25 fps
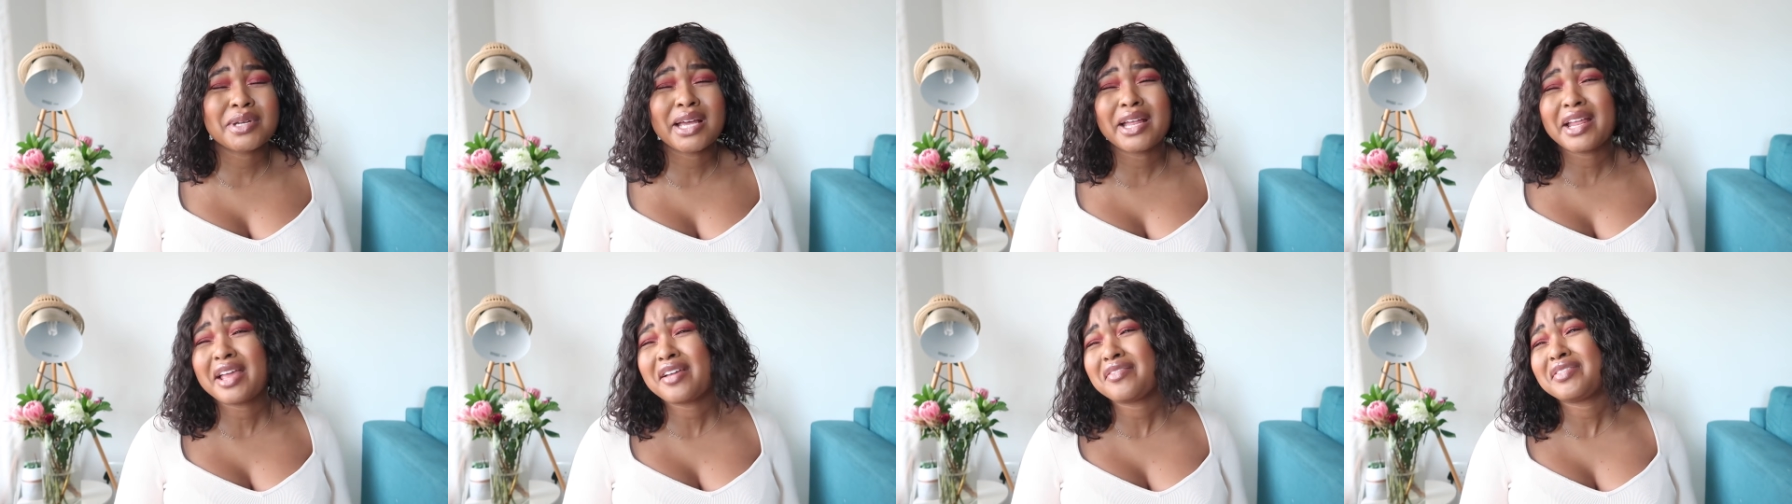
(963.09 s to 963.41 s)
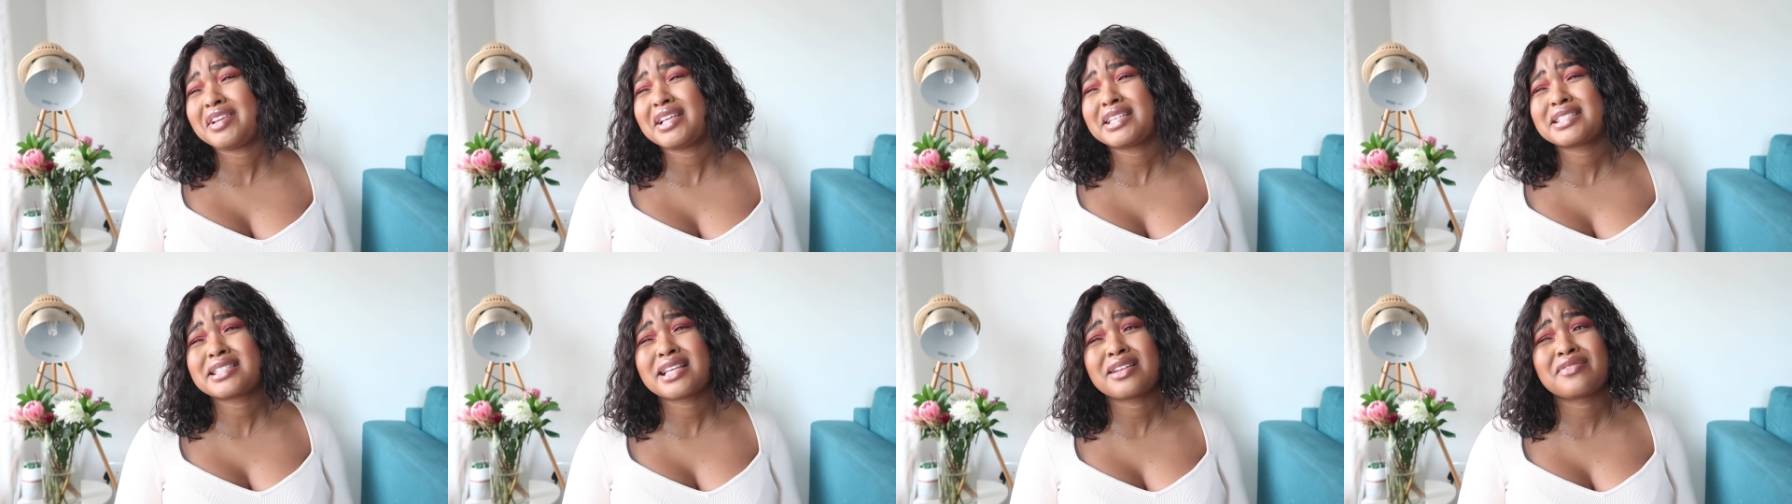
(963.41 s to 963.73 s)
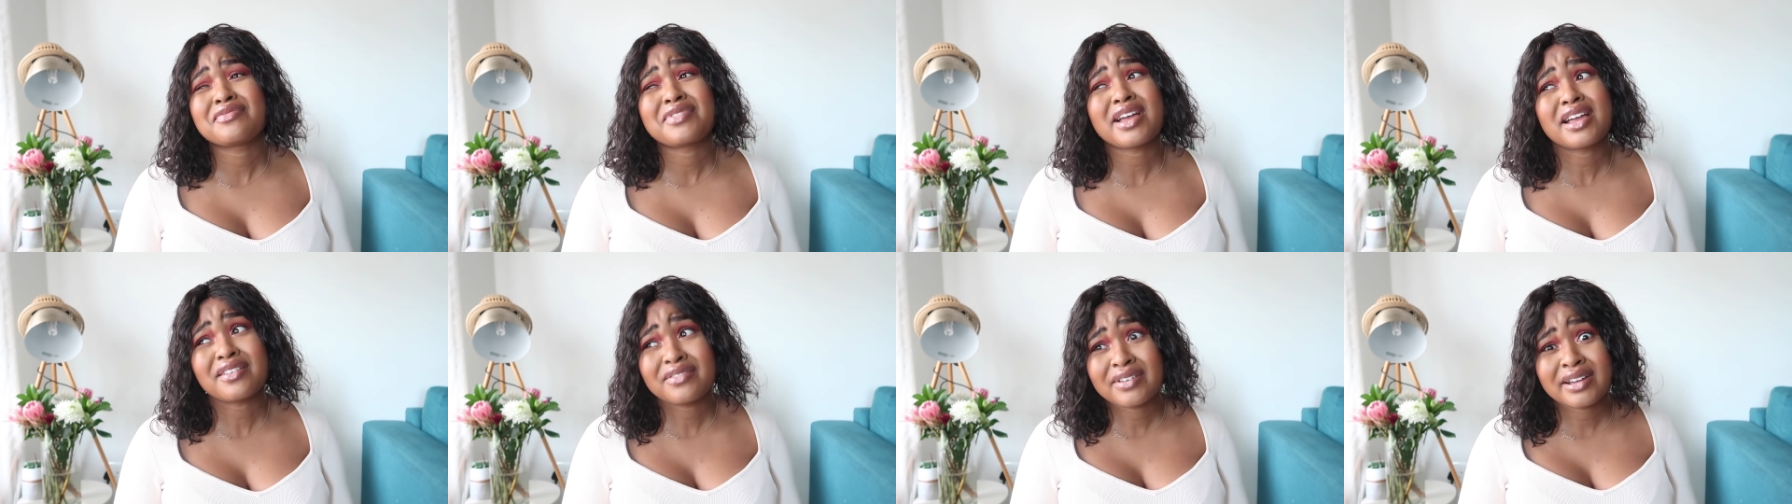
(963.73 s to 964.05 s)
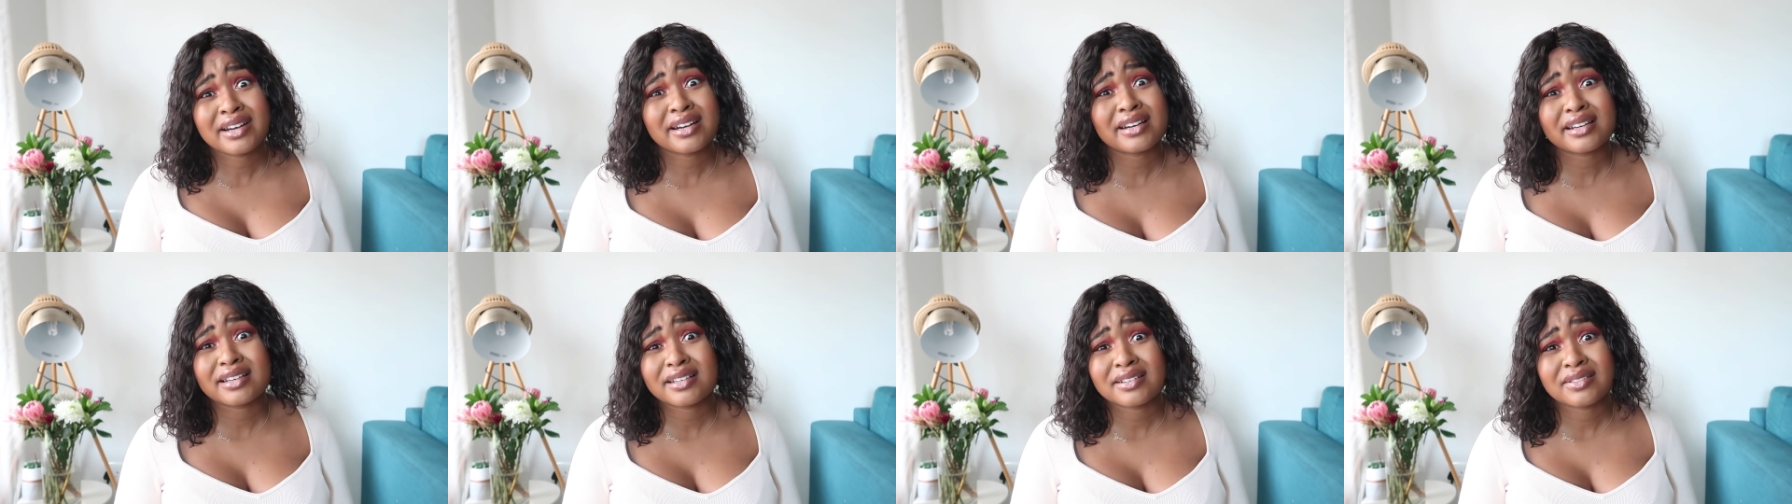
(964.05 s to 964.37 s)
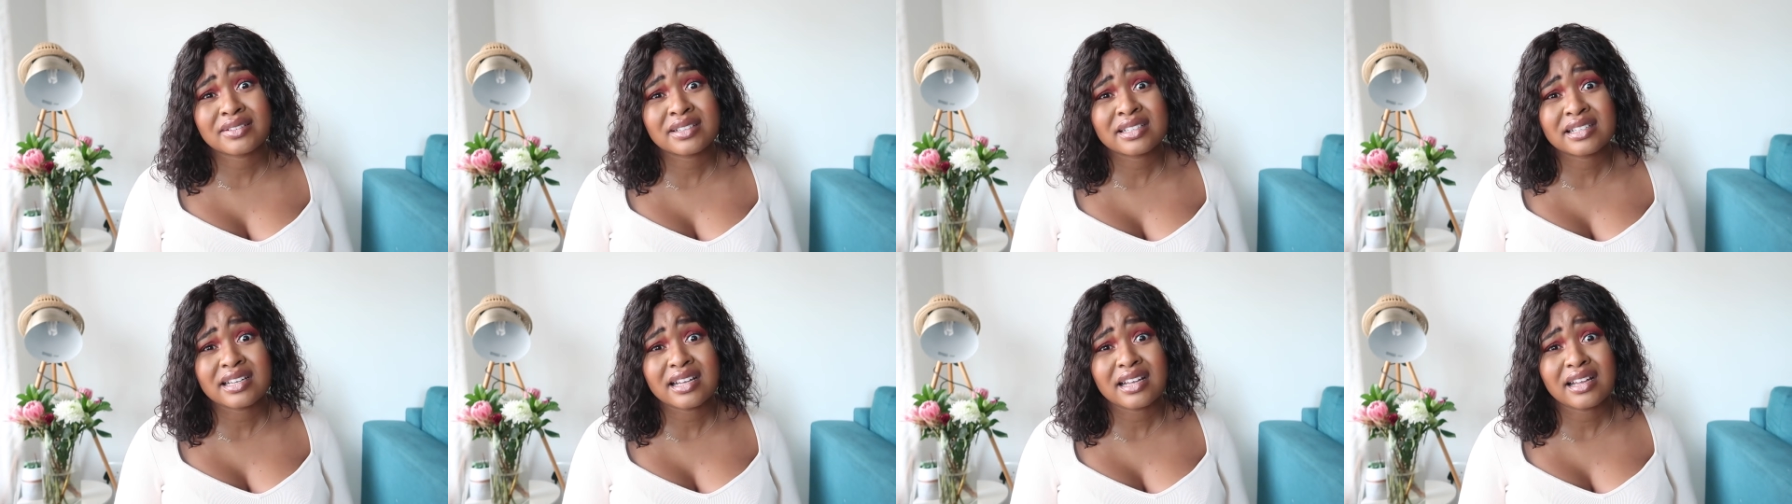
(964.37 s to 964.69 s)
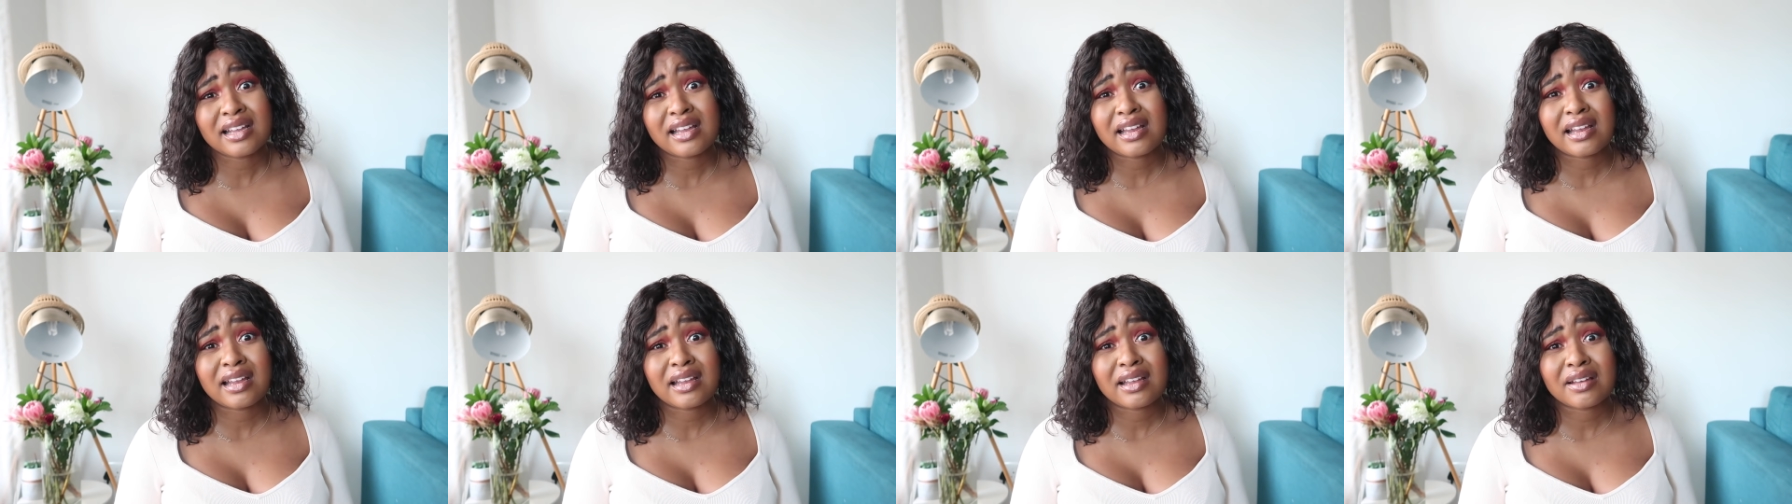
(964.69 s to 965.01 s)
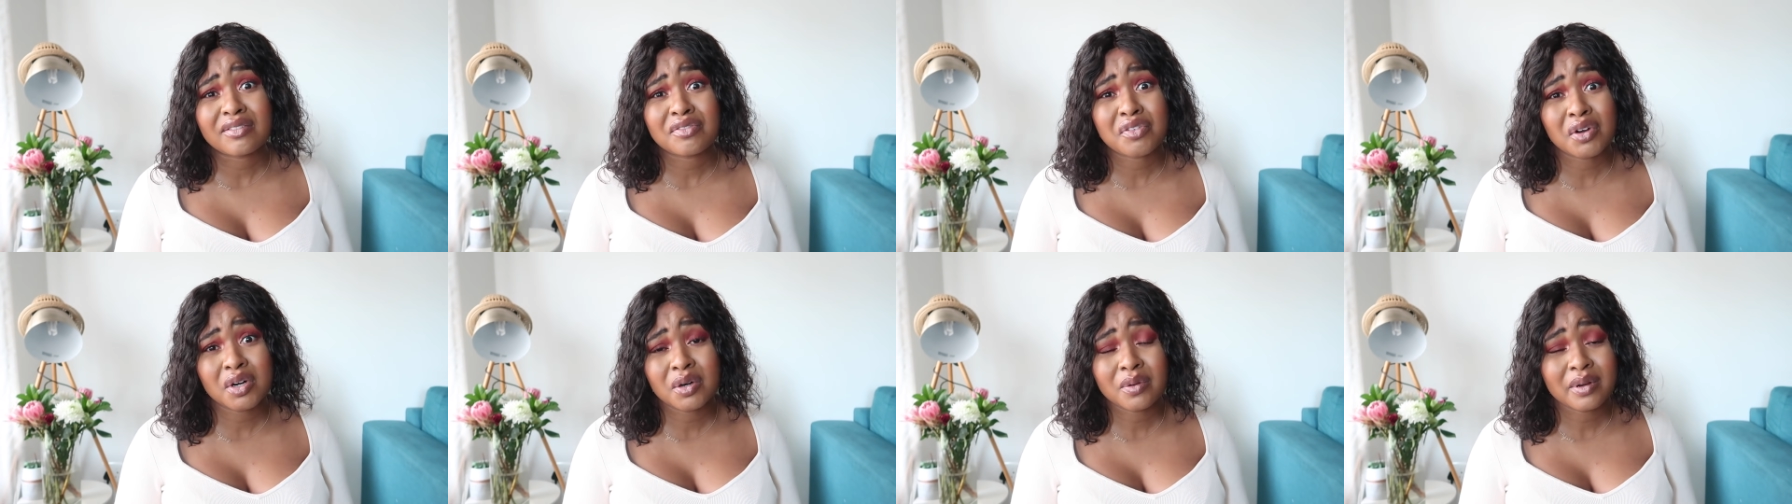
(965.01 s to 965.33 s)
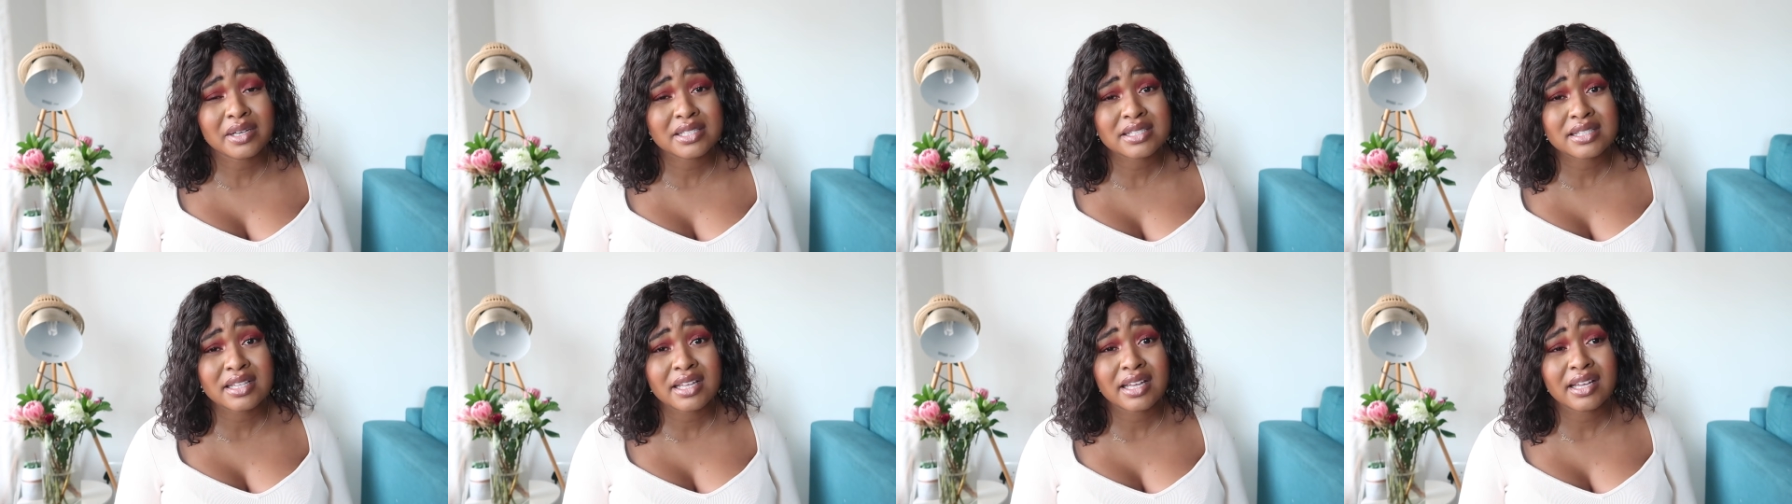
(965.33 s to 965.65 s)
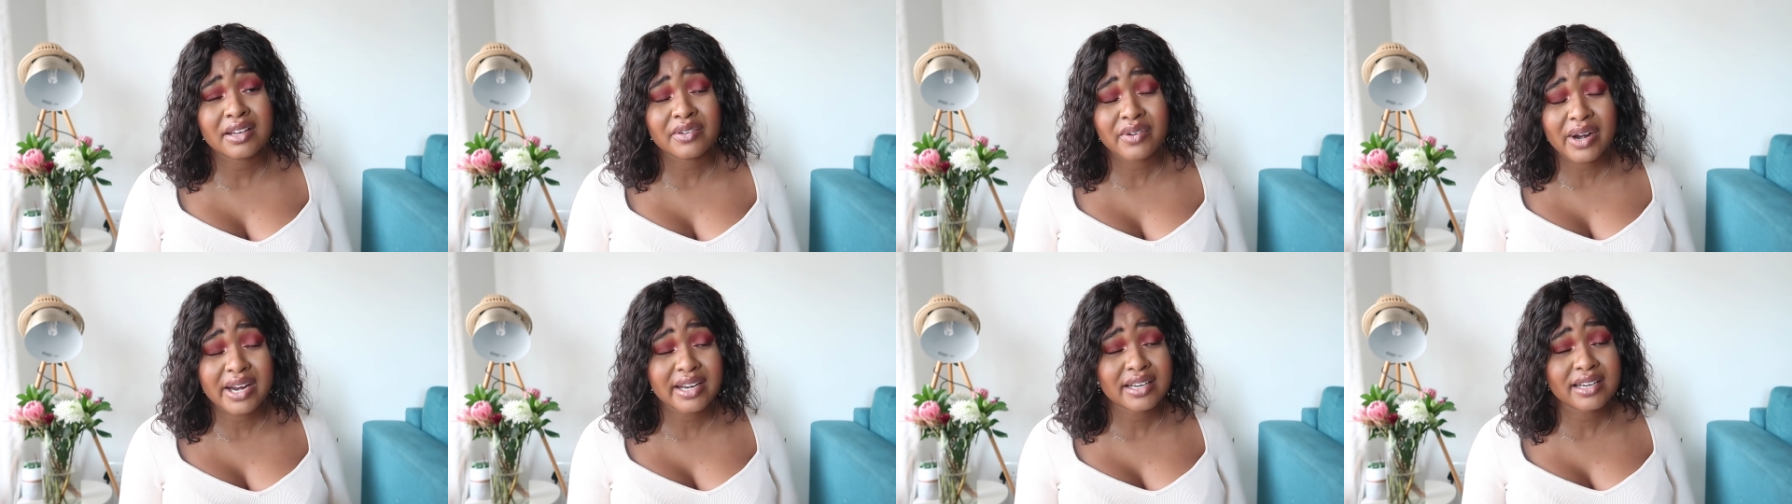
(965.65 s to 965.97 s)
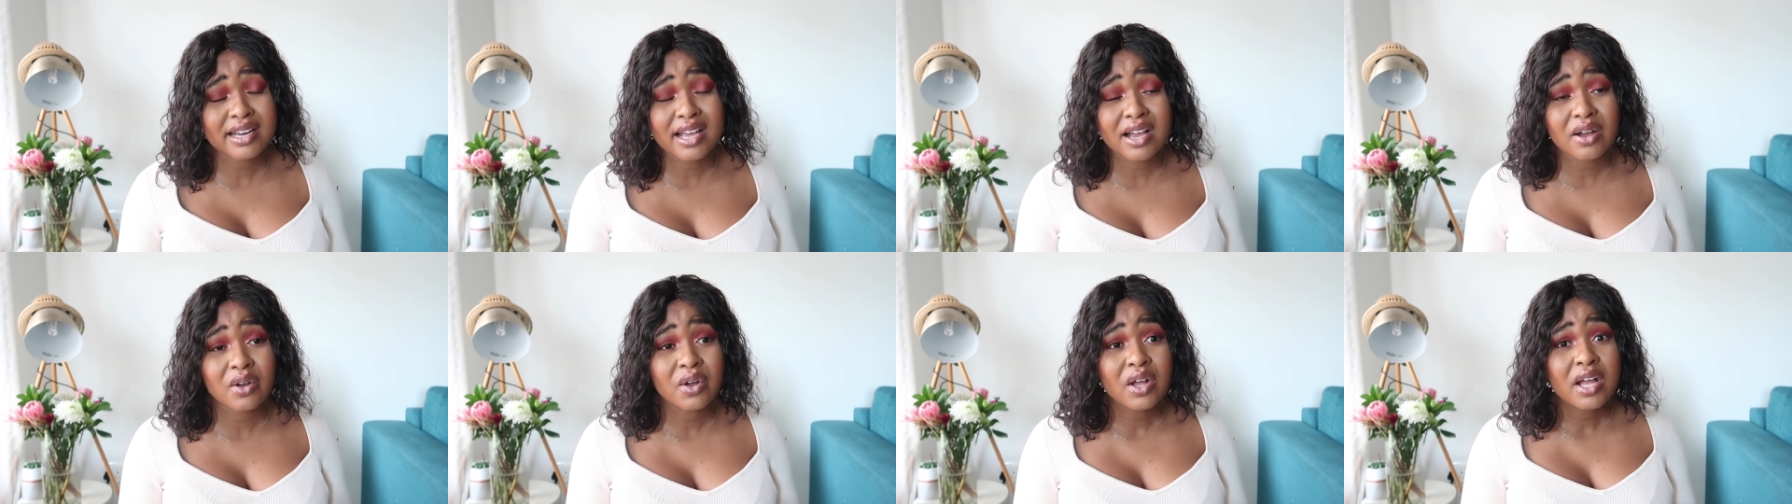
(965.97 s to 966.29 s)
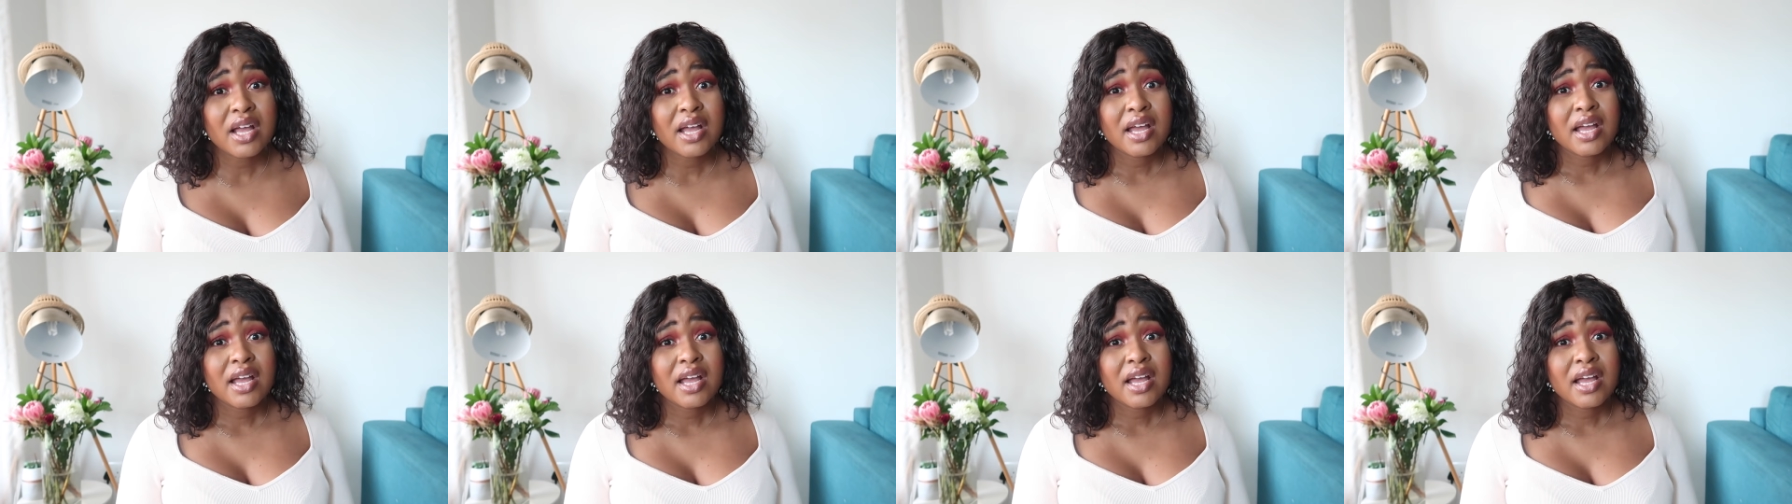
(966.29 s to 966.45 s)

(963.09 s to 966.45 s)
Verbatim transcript: I have less than five hundred uh, followers there right now.